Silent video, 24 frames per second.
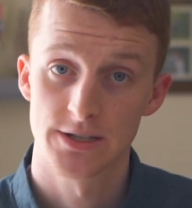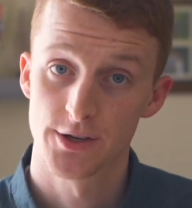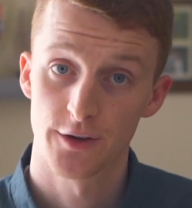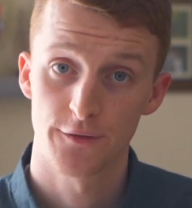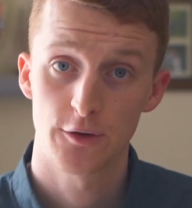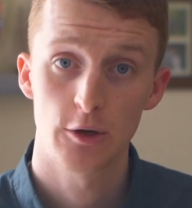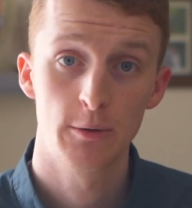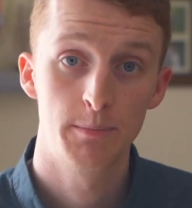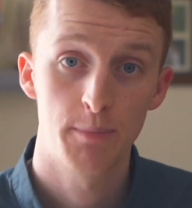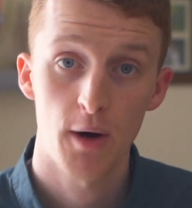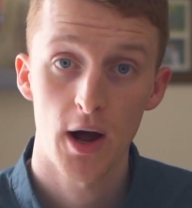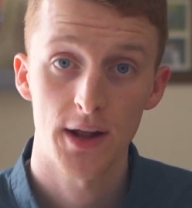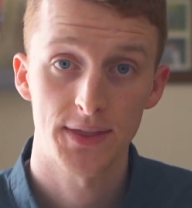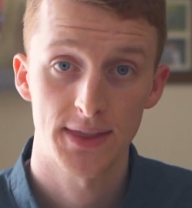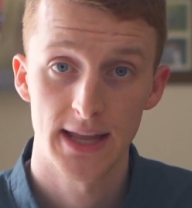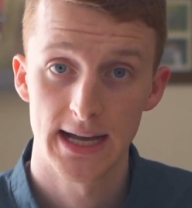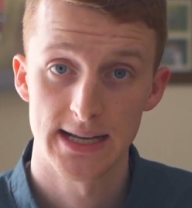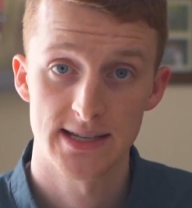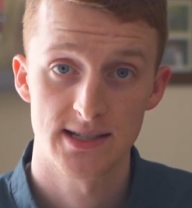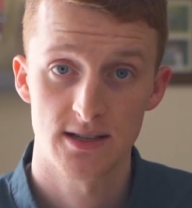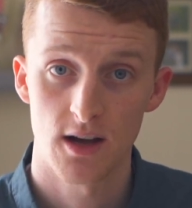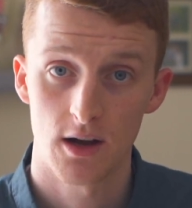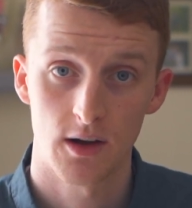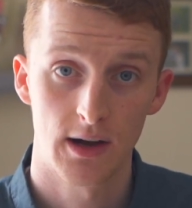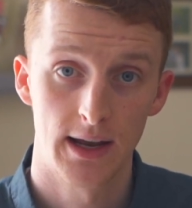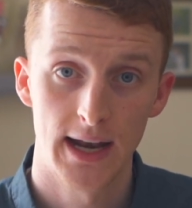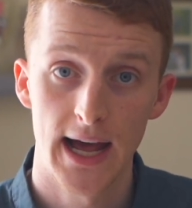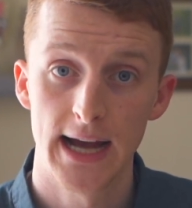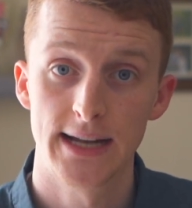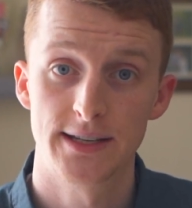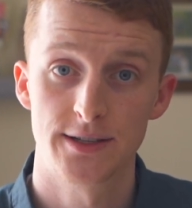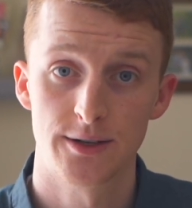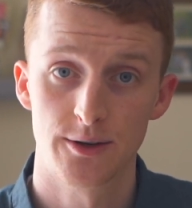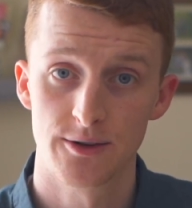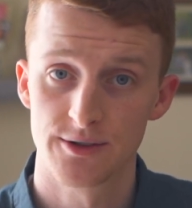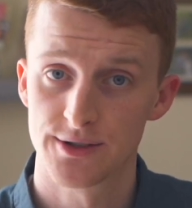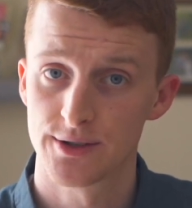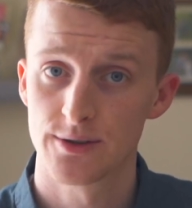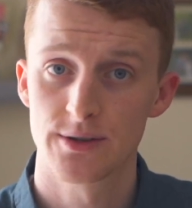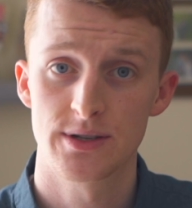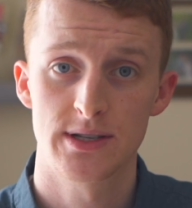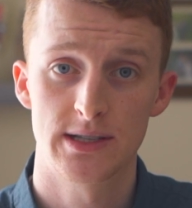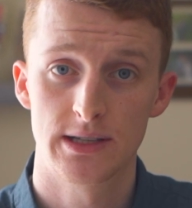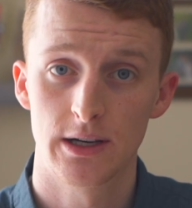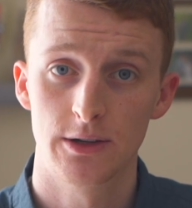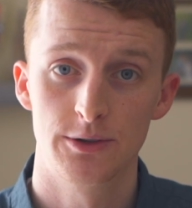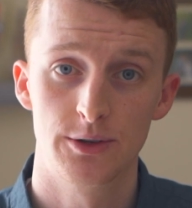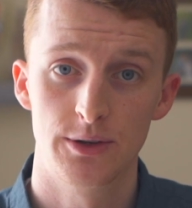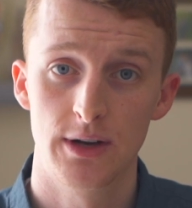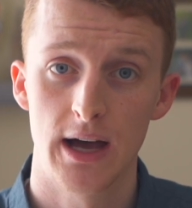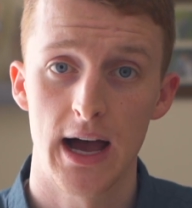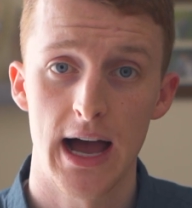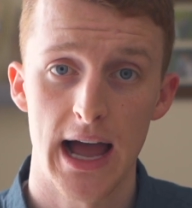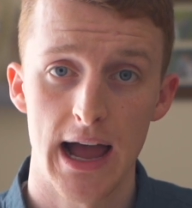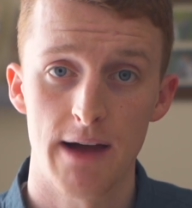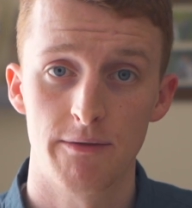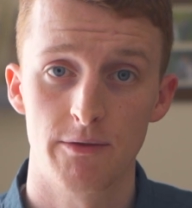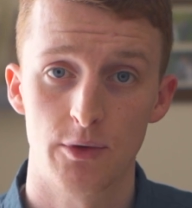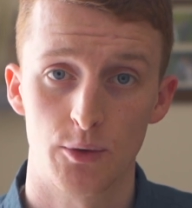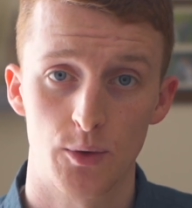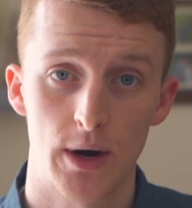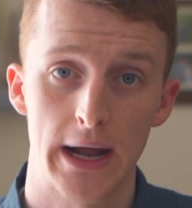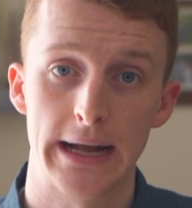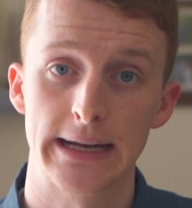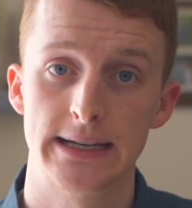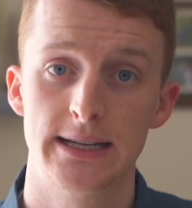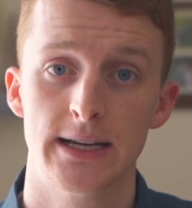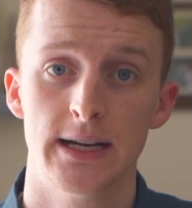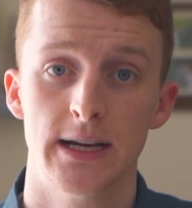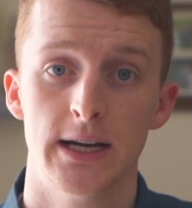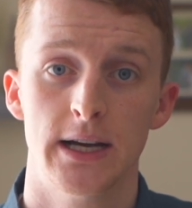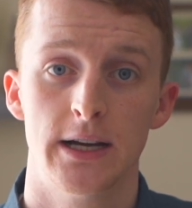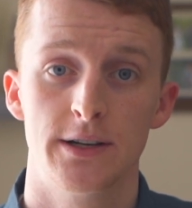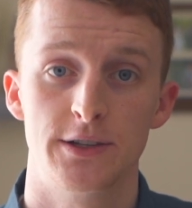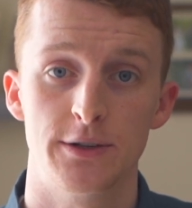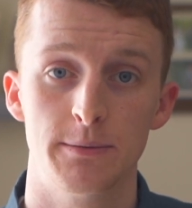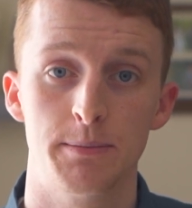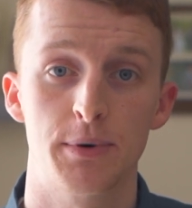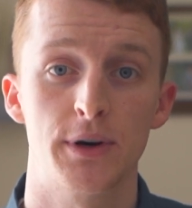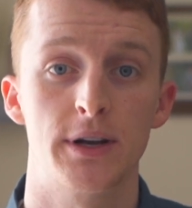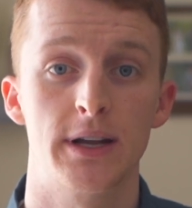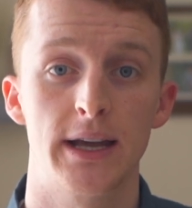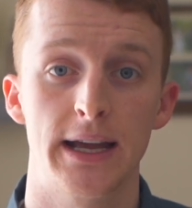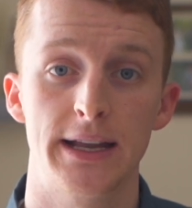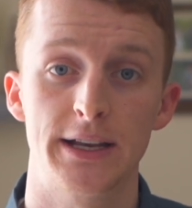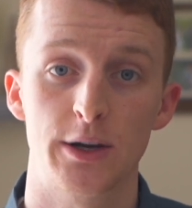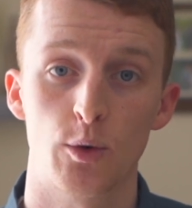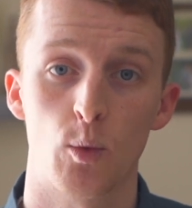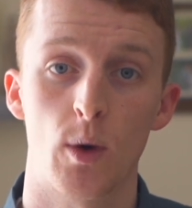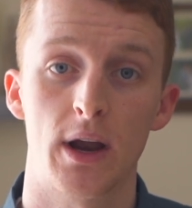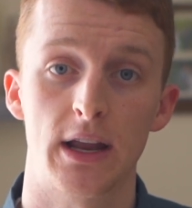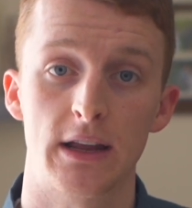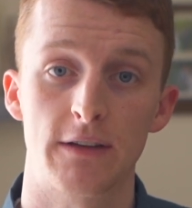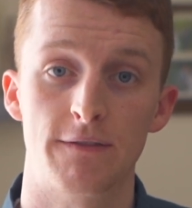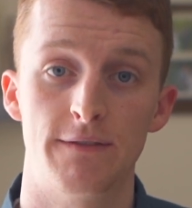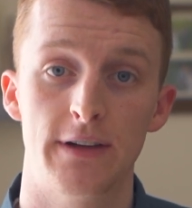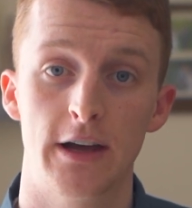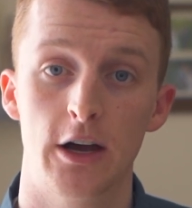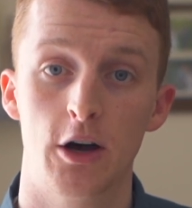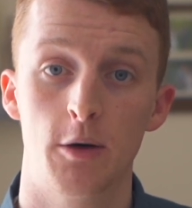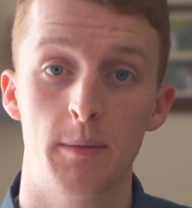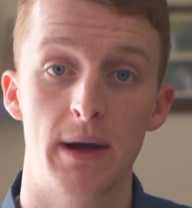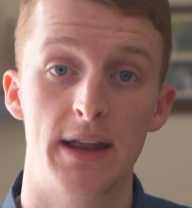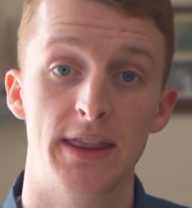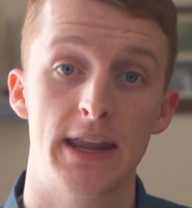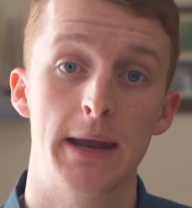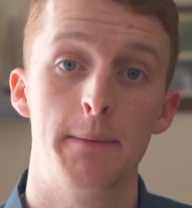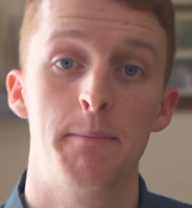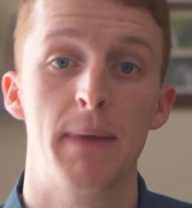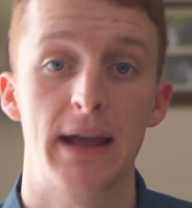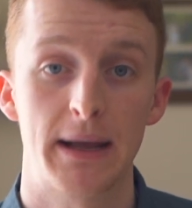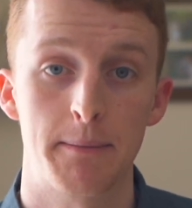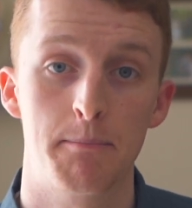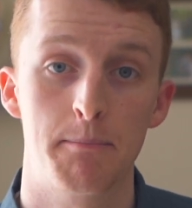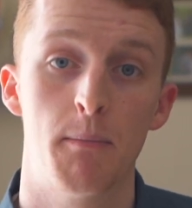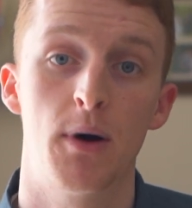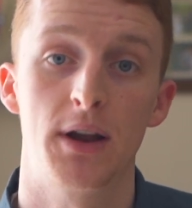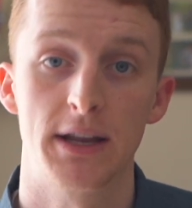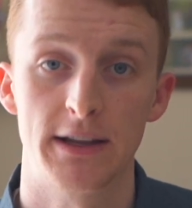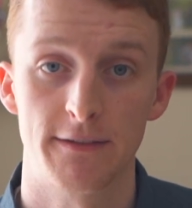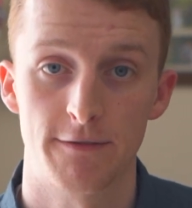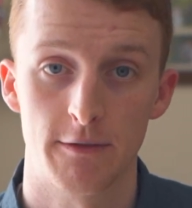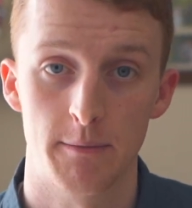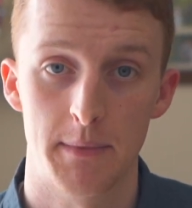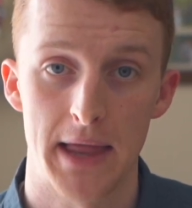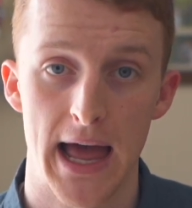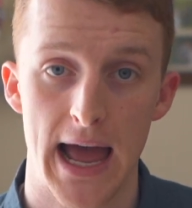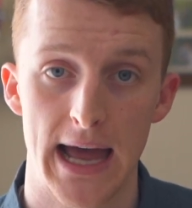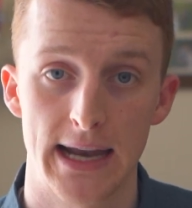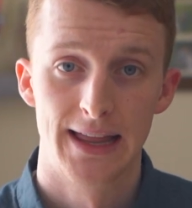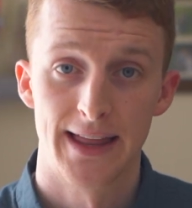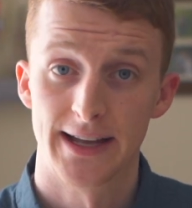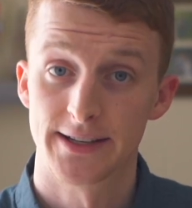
So if you bought that song on iTunes, you still do not have the right to put it in your wedding film and then make money from that.